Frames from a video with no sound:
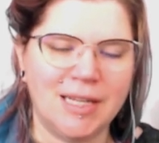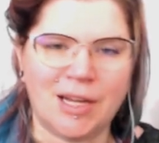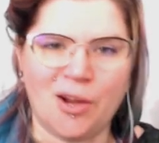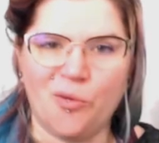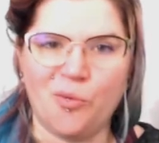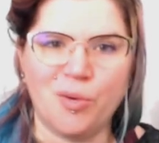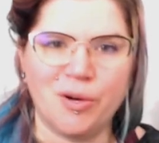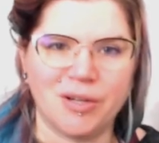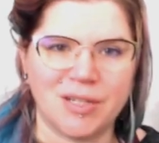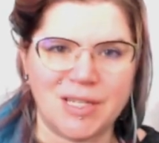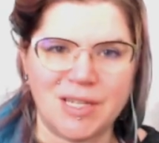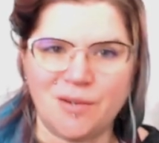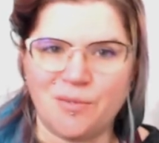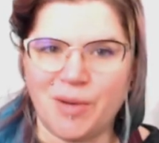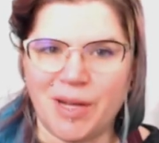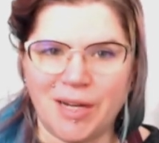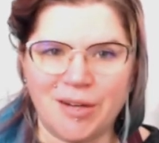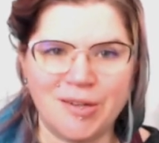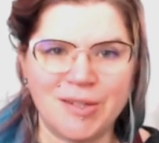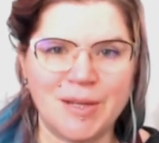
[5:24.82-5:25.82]
worsted
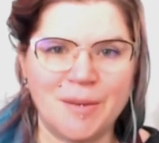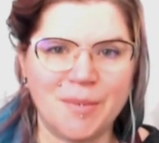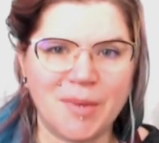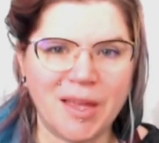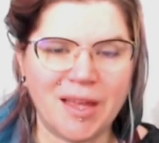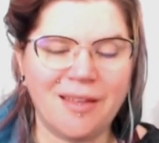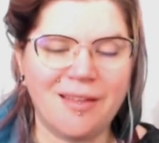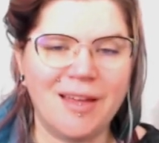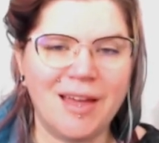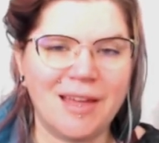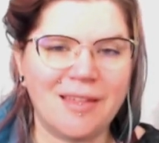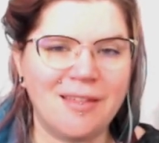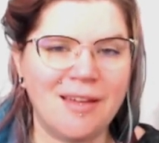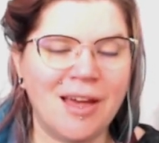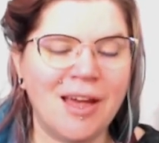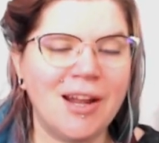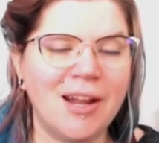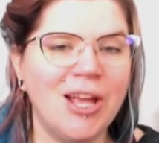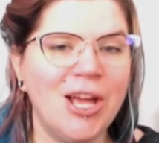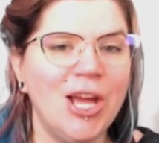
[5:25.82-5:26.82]
weight or something like
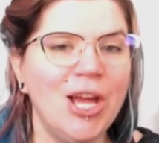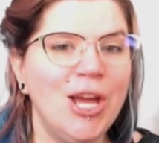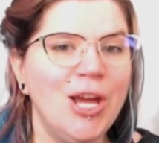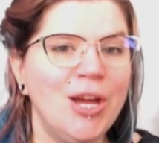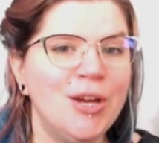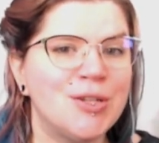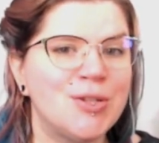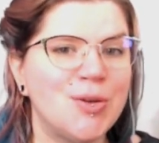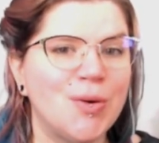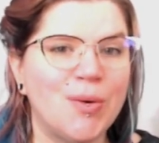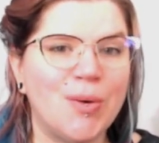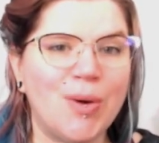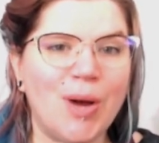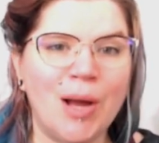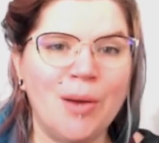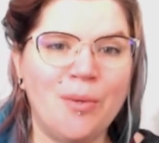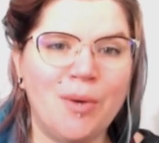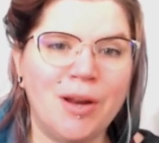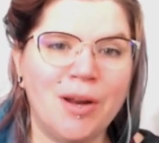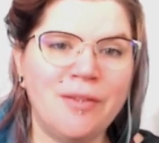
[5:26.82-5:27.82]
that. So
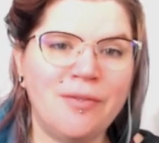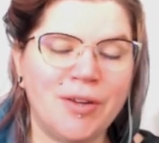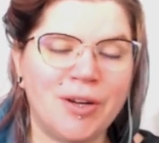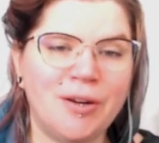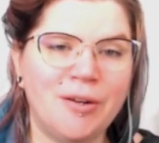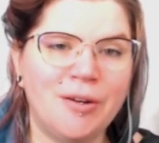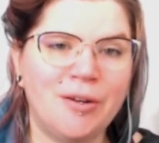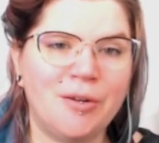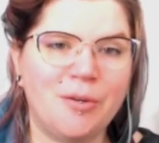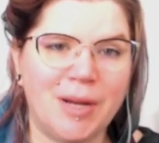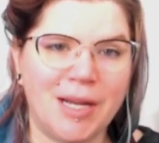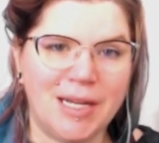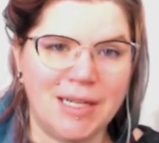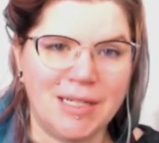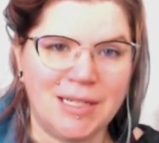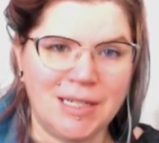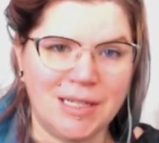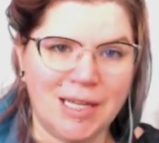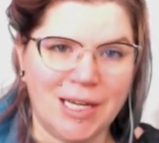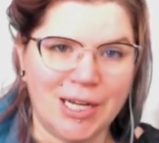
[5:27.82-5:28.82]
I want to figure out a way
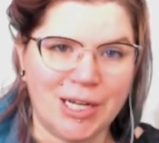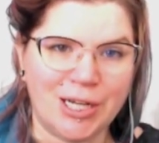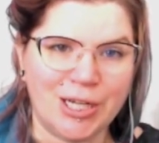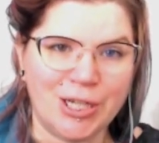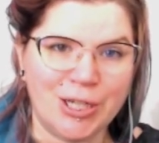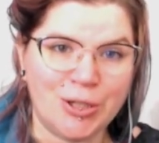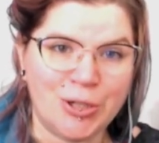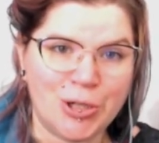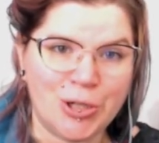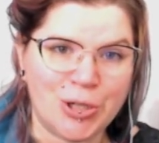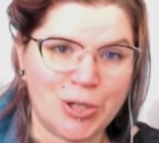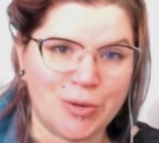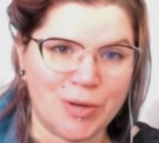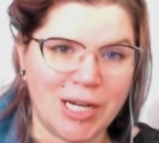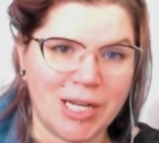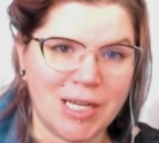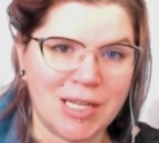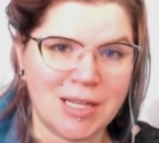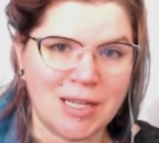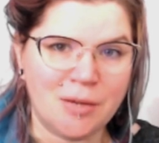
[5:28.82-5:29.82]
to like
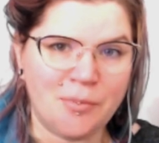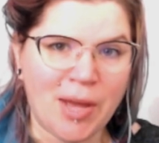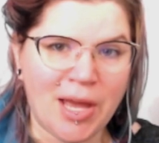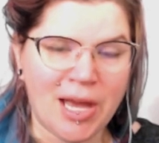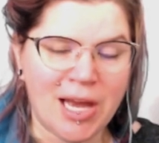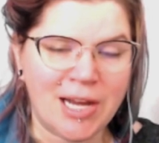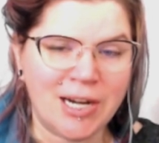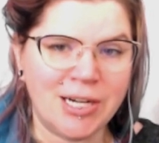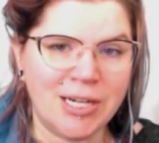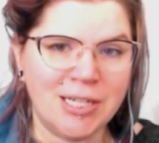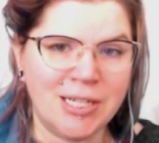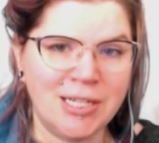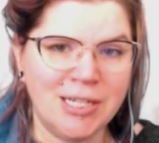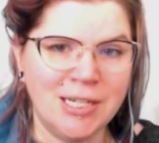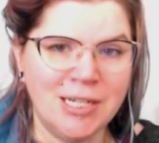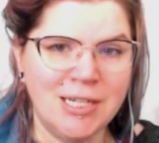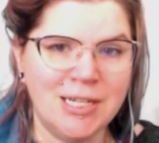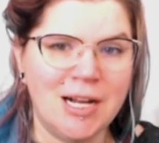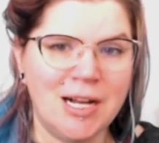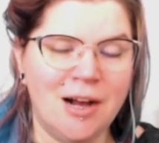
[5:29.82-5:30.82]
shrink the
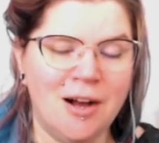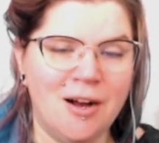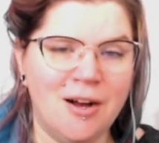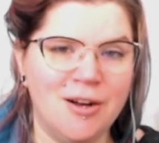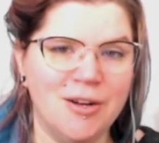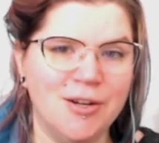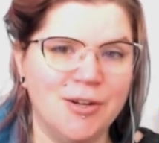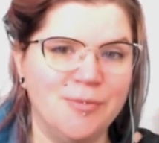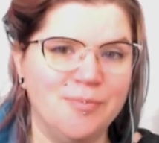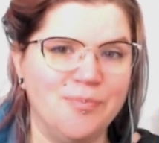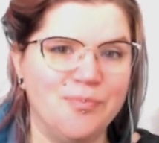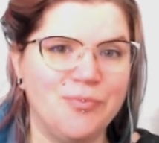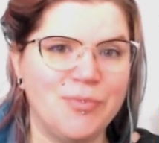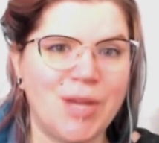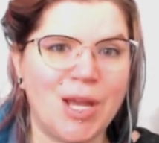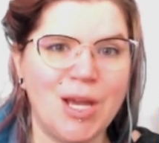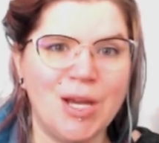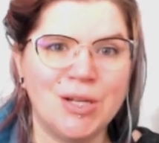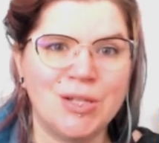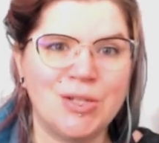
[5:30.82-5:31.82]
pattern
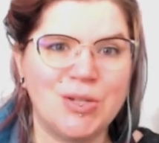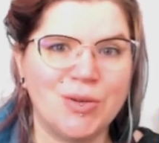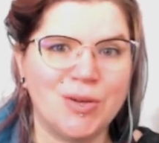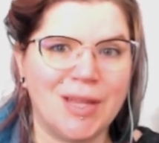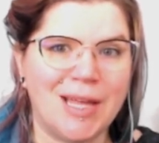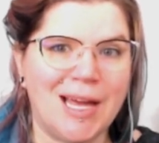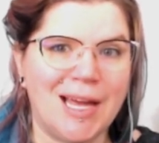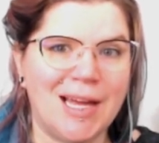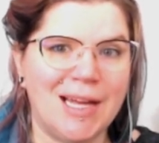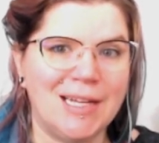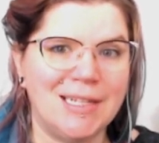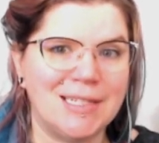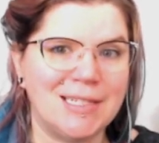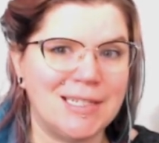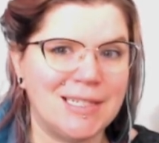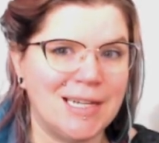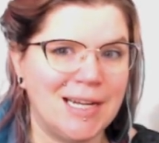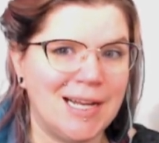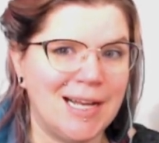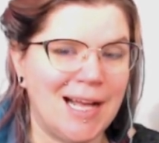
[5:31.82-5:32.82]
so
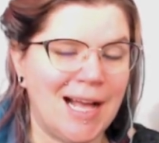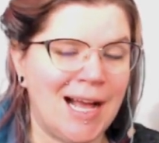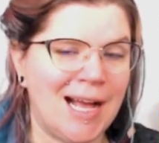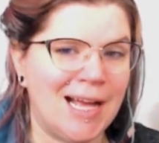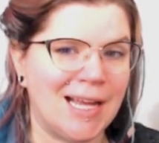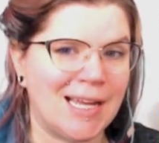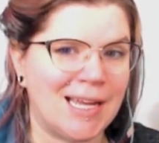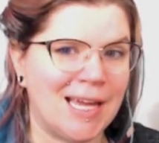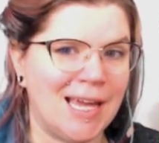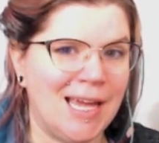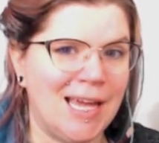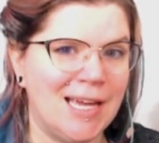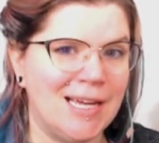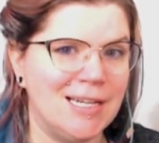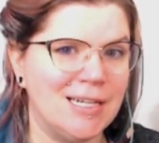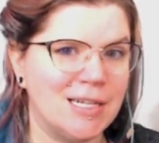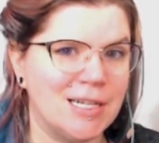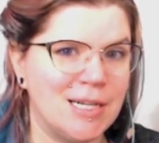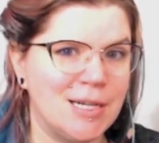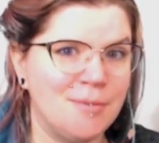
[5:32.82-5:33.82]
that I
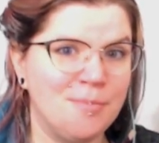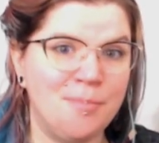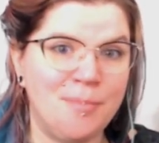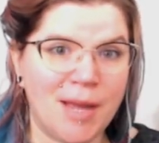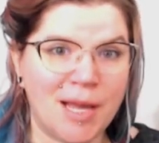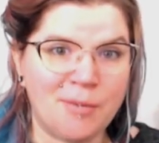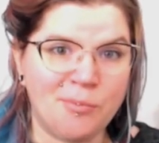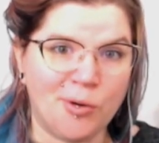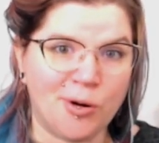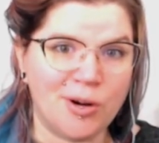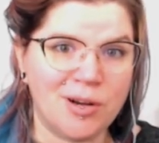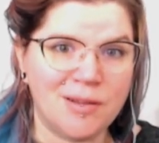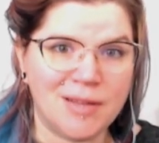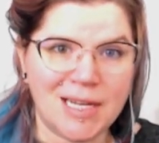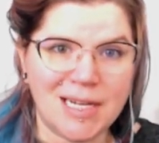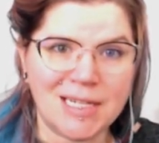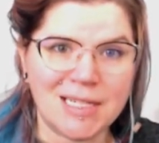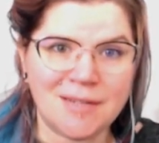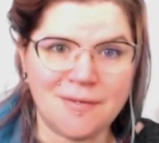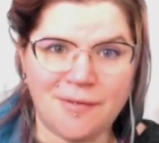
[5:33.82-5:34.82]
can make more of
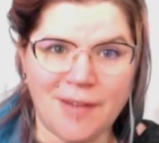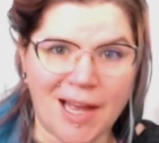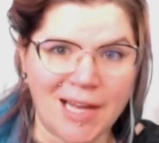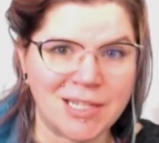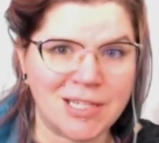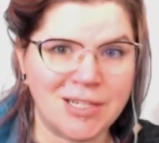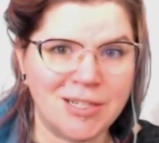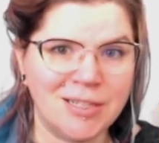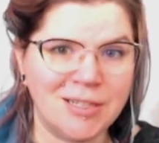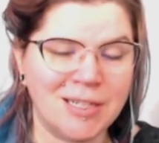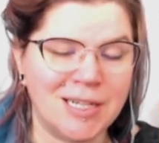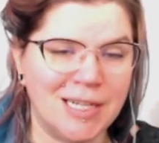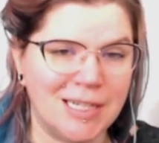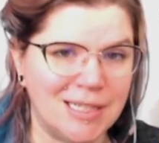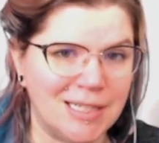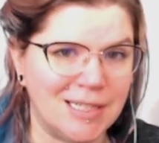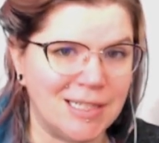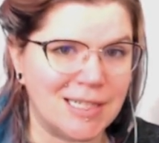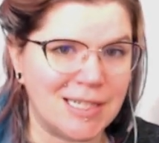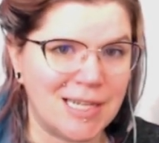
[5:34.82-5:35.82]
these faster,
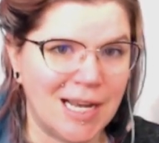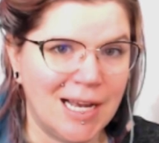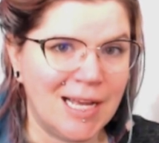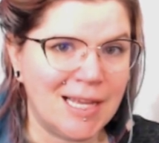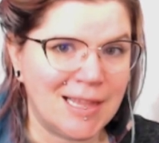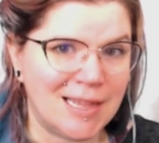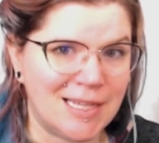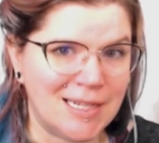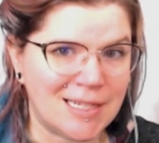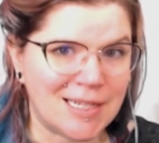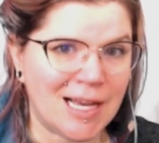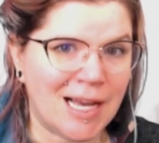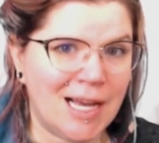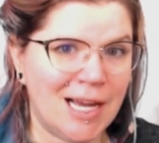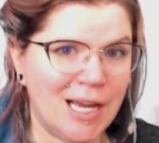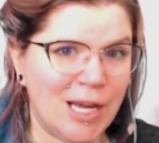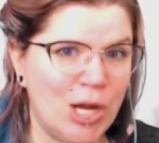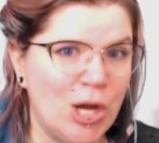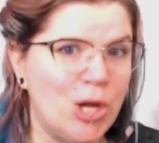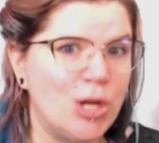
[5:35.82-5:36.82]
because this
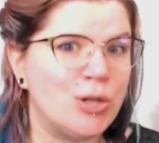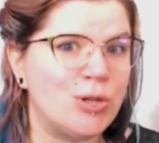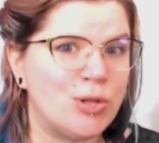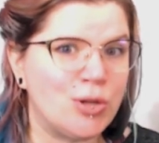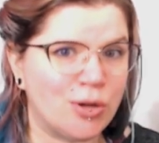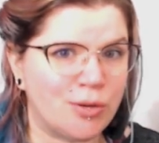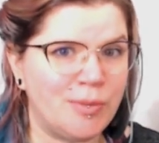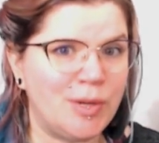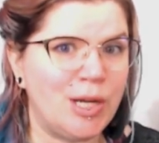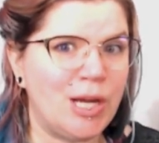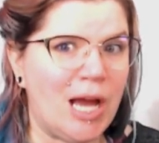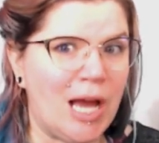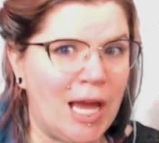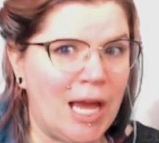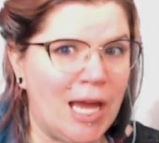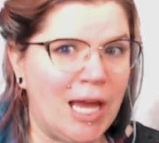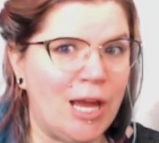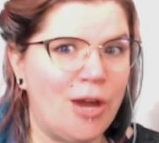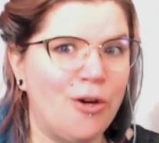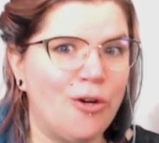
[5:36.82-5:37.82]
guy took me
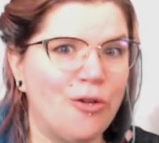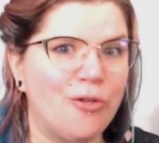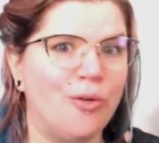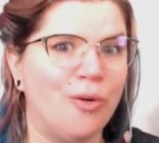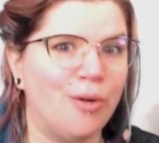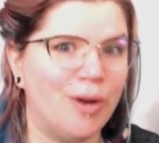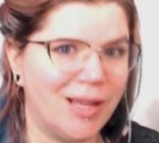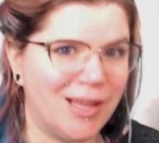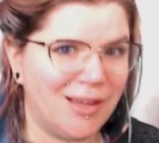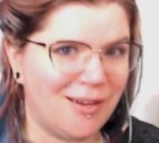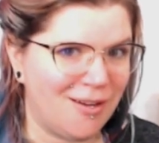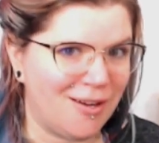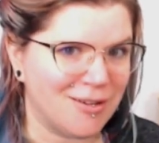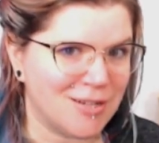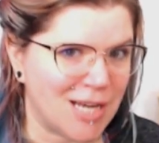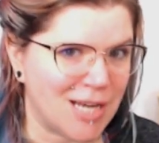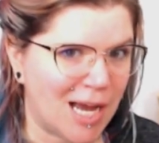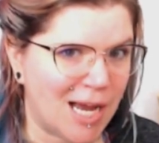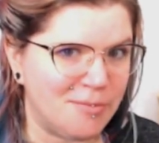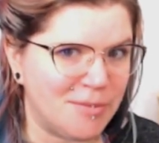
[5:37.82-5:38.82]
a really long
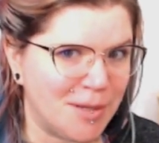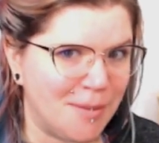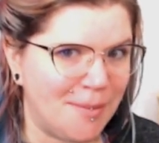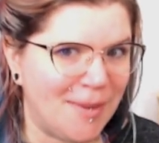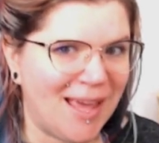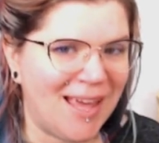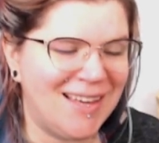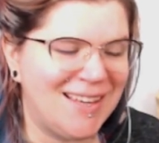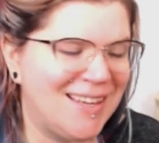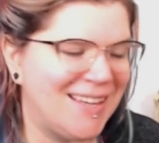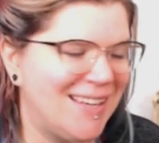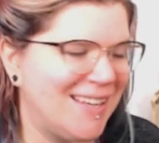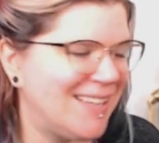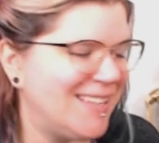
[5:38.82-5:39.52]
time to make.